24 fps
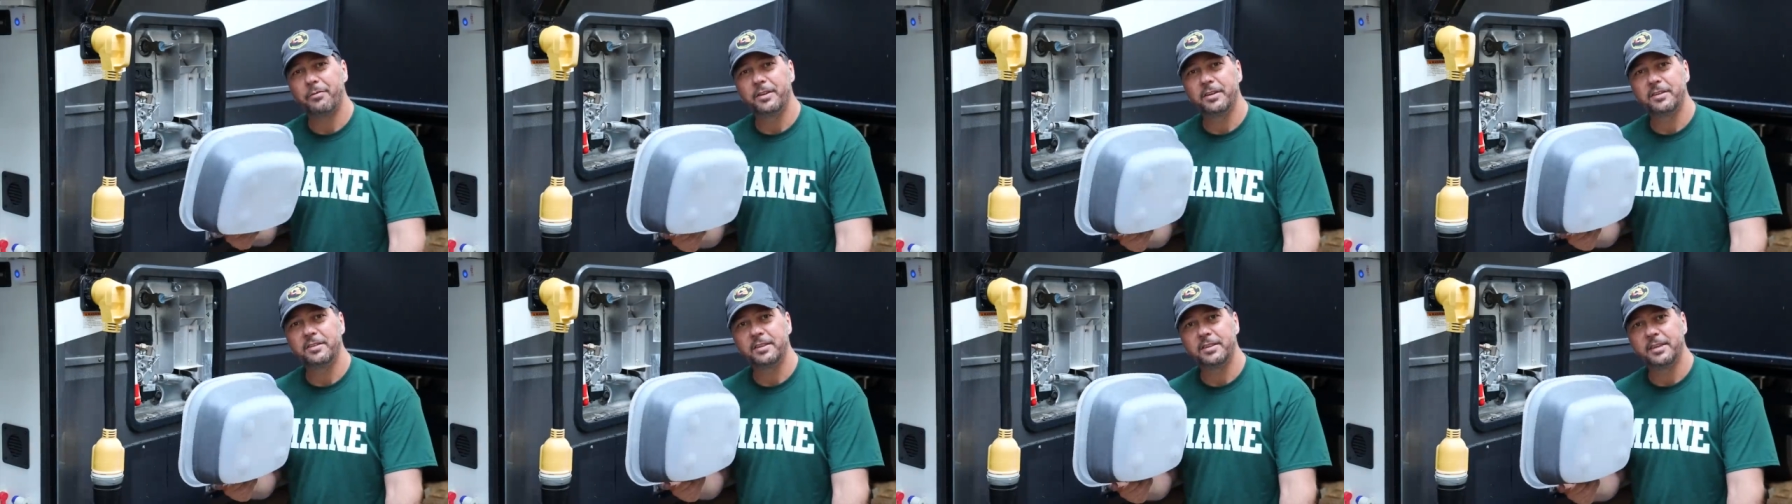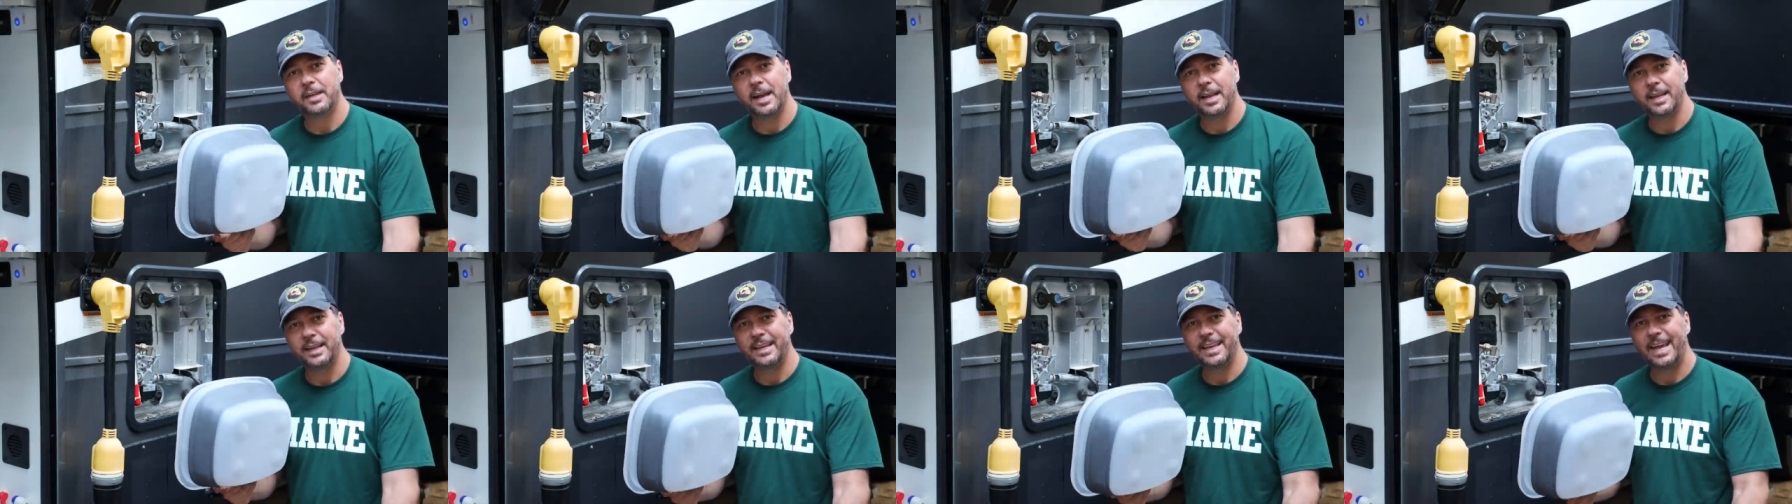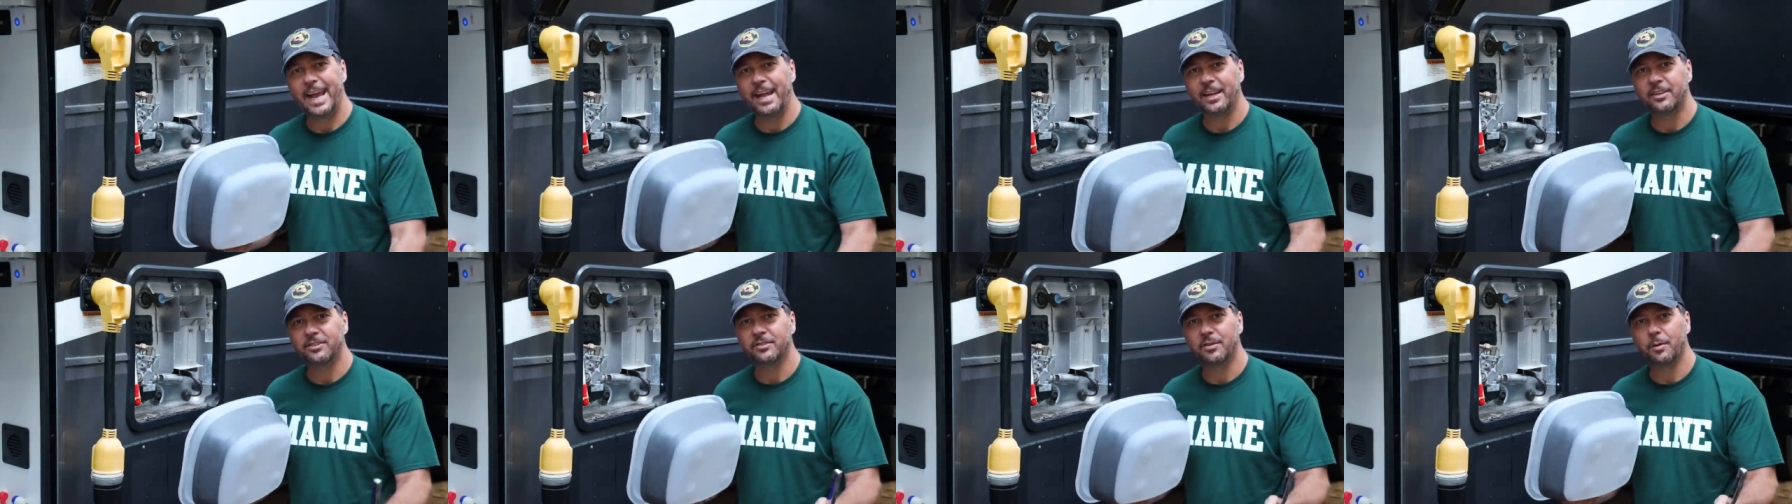this to kind of
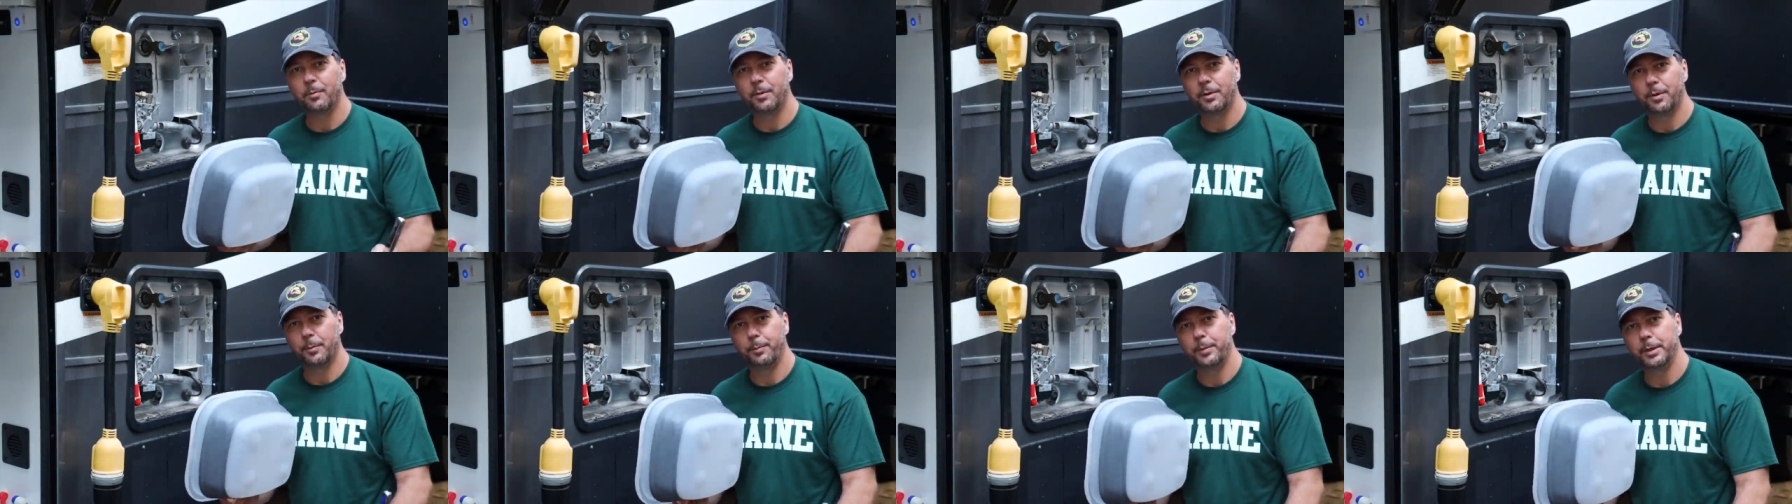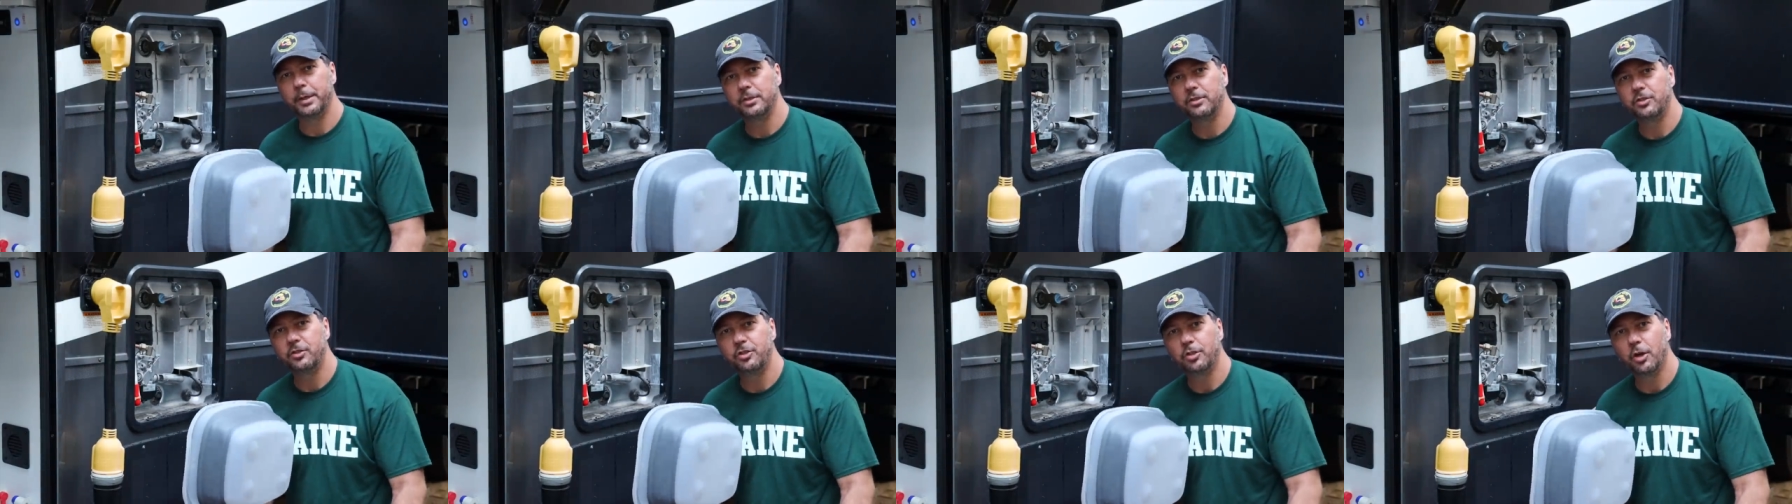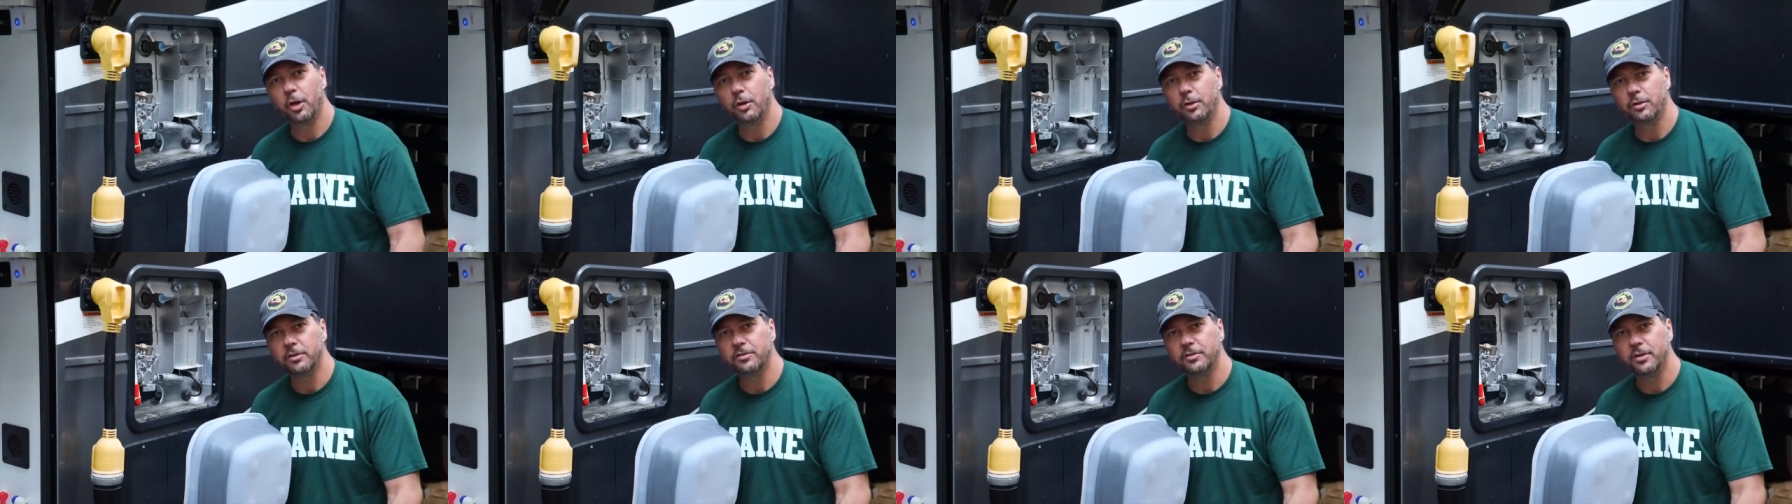catch some of the big
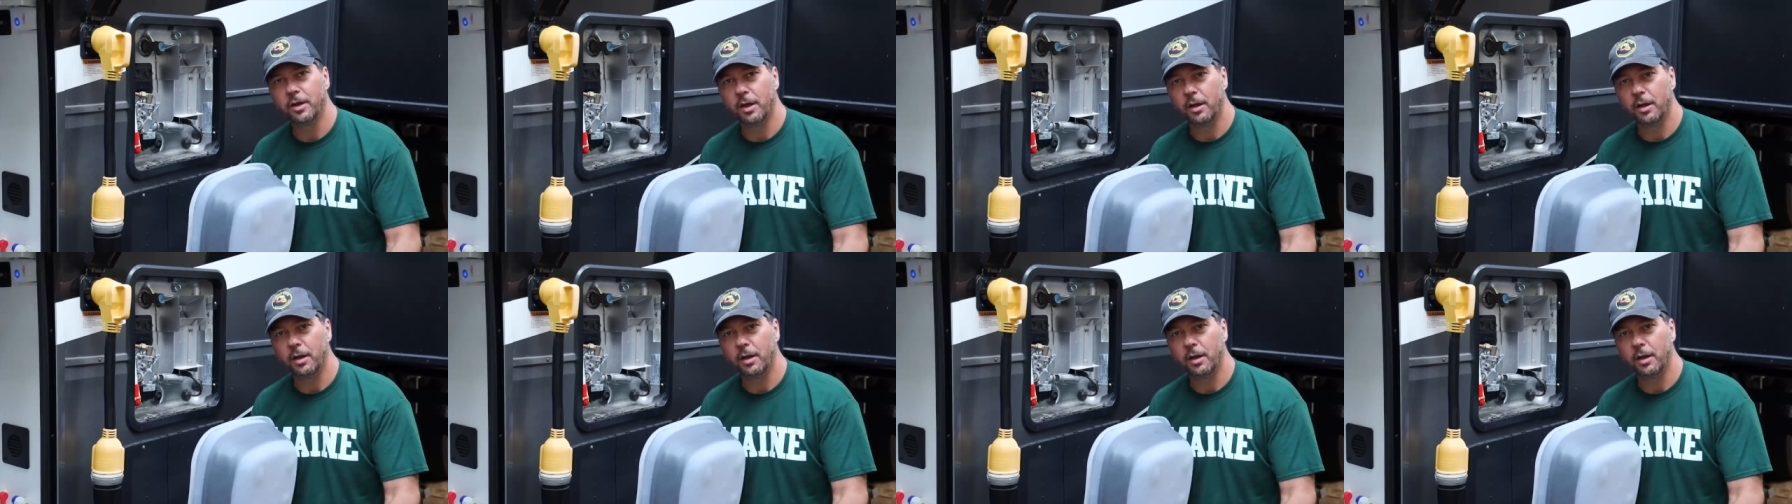chunks